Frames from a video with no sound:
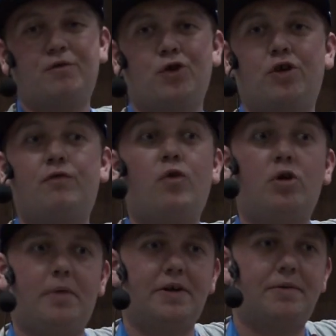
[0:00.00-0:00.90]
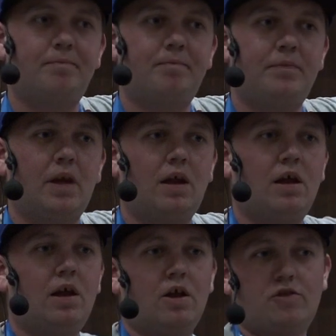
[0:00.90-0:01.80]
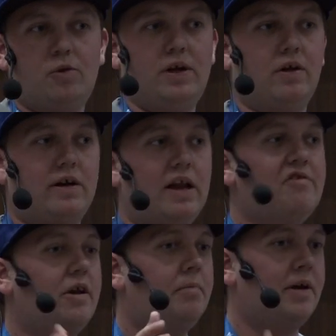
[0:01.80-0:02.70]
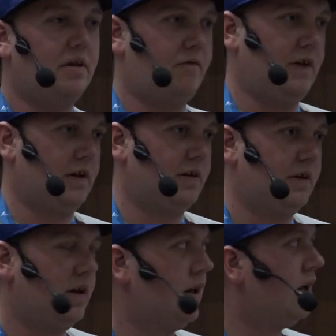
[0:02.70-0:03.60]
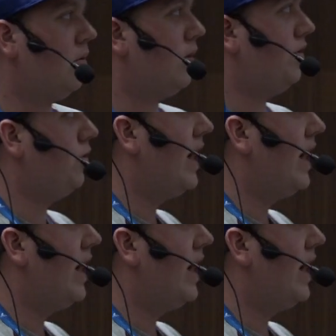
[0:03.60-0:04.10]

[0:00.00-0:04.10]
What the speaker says: for the format. So in a classic body field, what